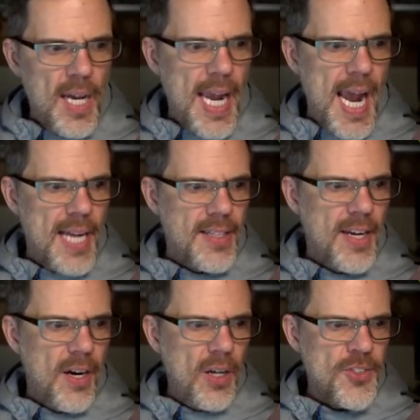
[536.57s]
And
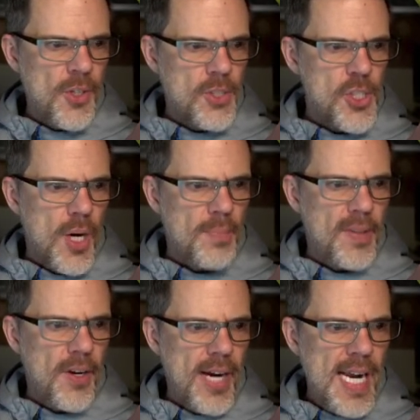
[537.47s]
they also show
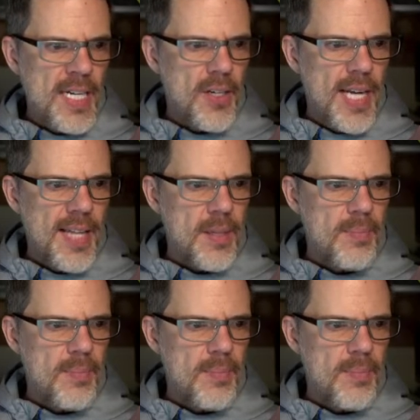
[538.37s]
up, they're anchored at